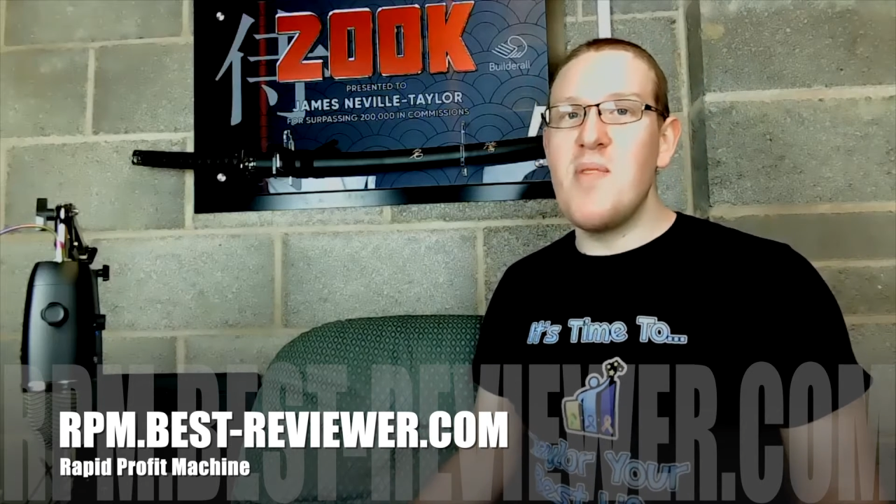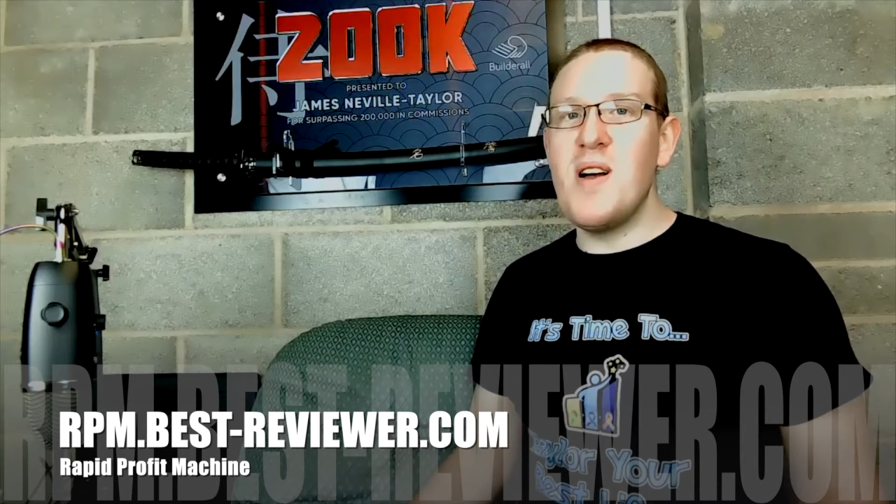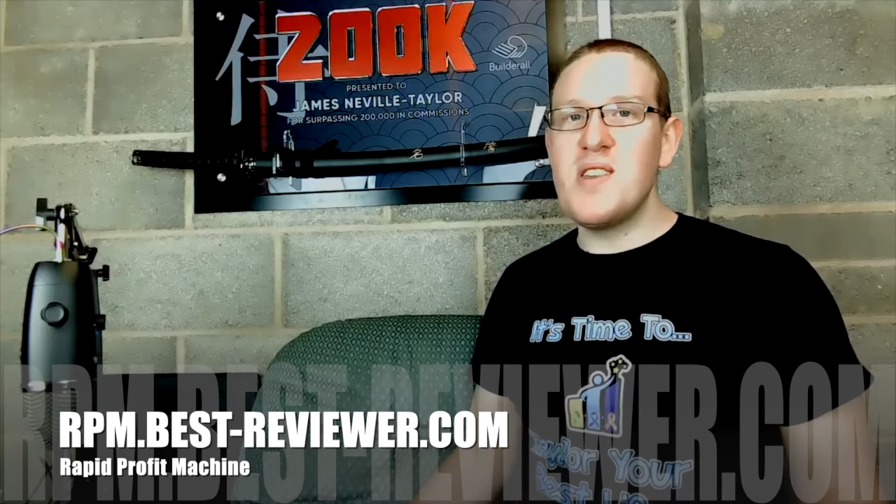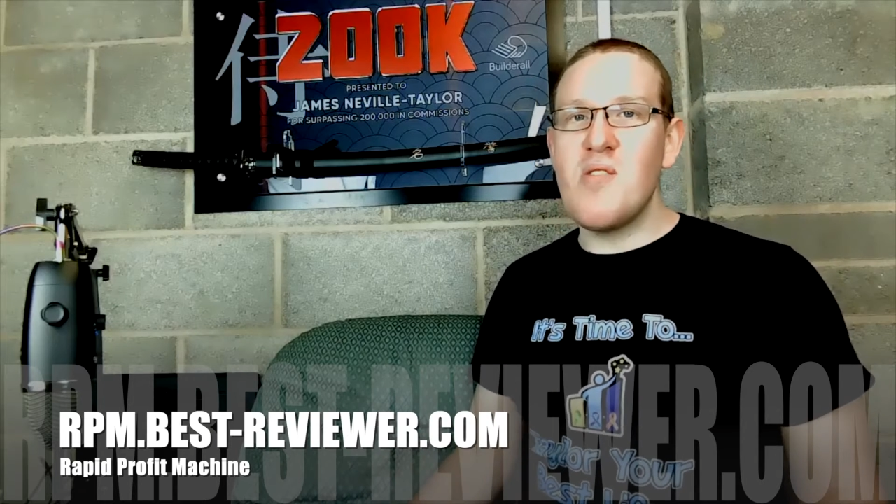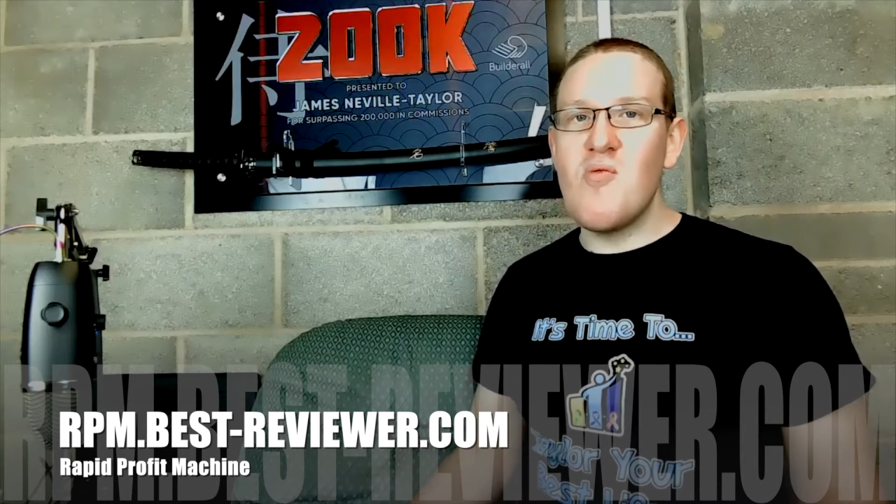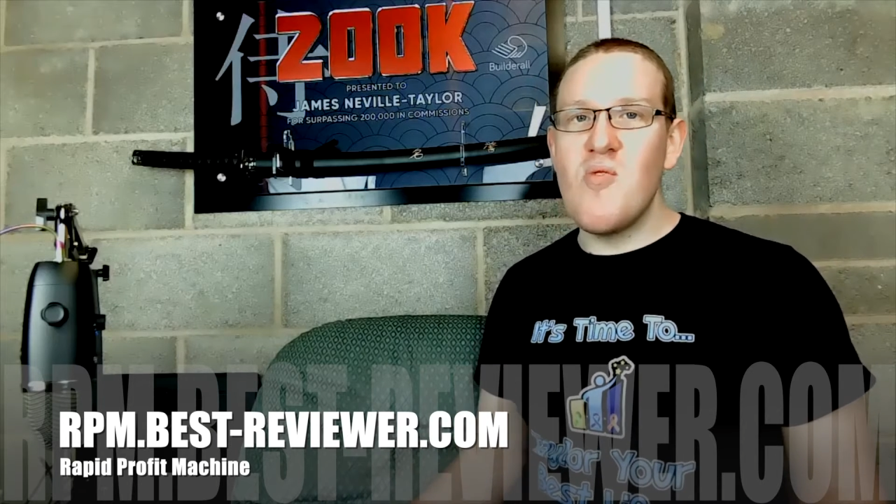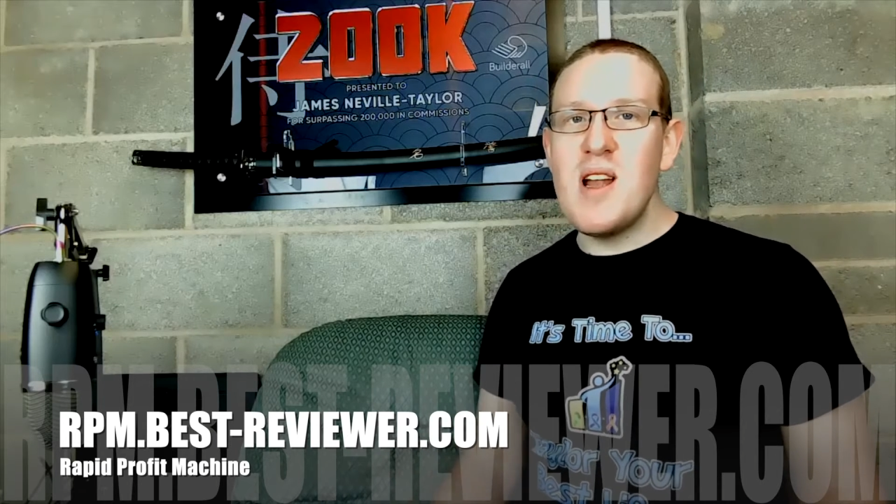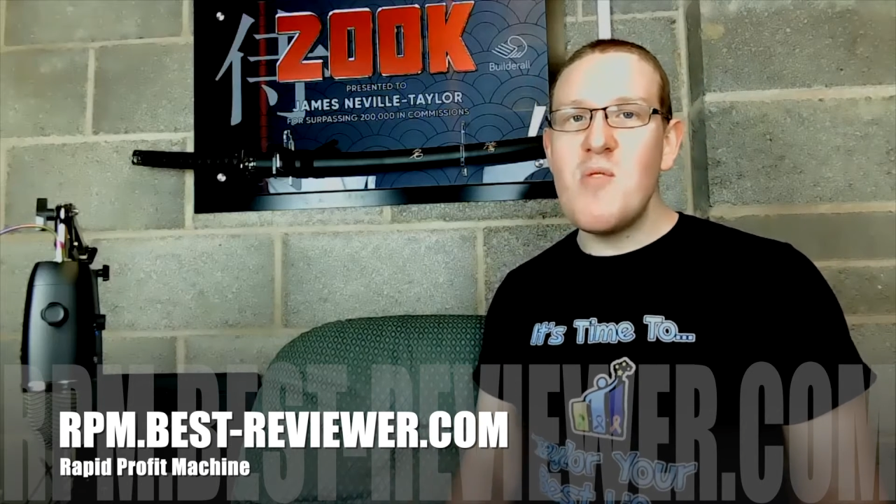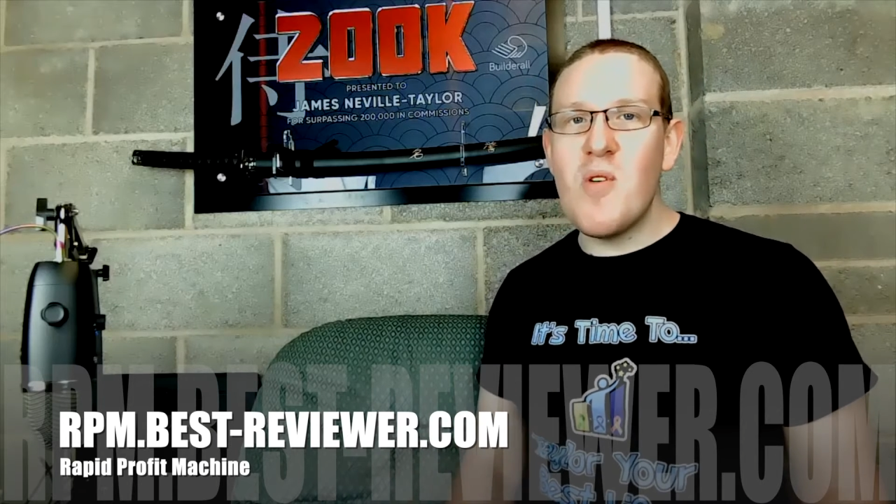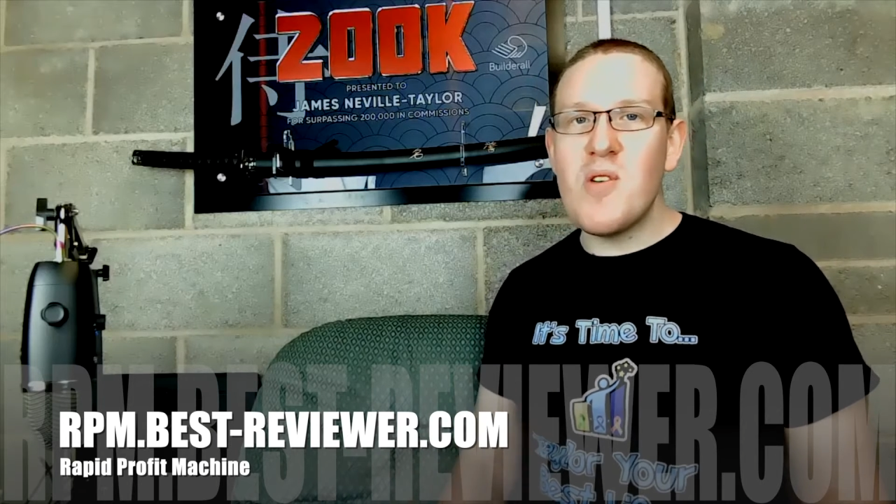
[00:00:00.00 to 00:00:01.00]
but as I
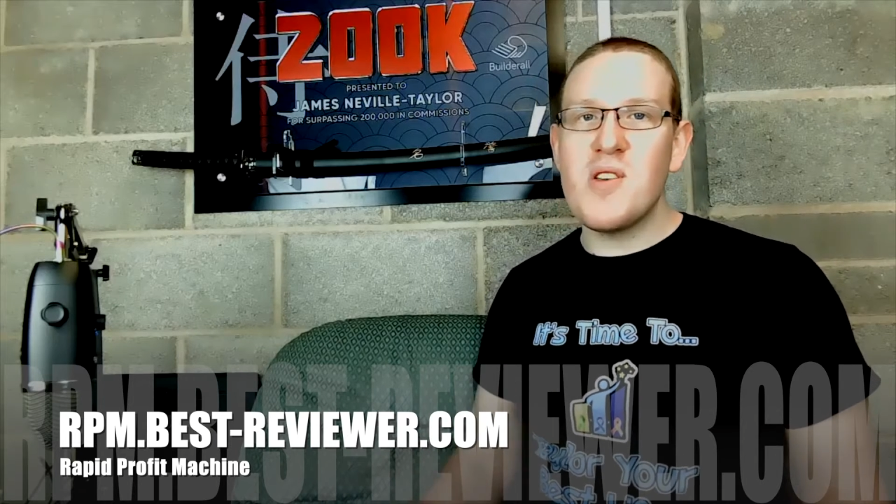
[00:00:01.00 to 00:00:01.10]
really want